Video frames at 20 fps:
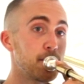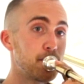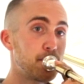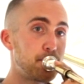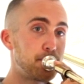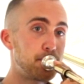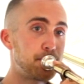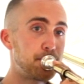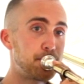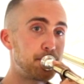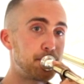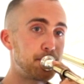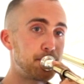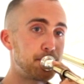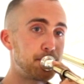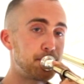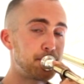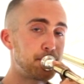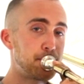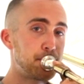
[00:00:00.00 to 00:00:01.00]

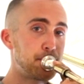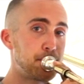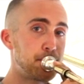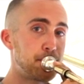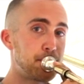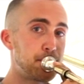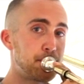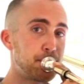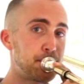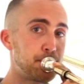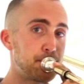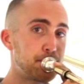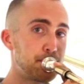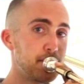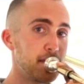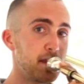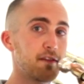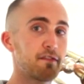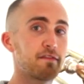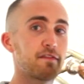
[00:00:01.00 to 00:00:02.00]

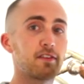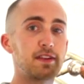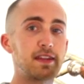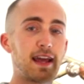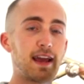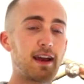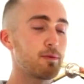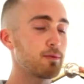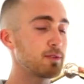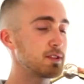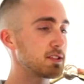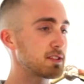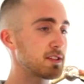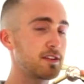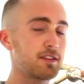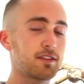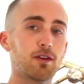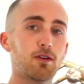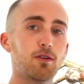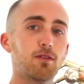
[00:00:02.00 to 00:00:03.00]
For now, we're just
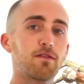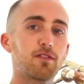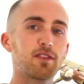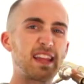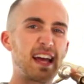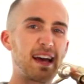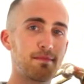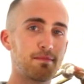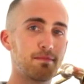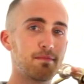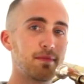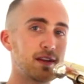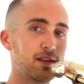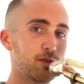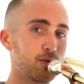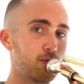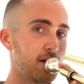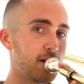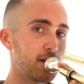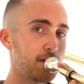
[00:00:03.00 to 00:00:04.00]
going to go for that
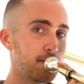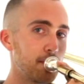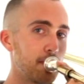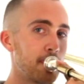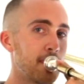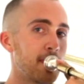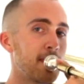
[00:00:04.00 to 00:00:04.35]
middle one.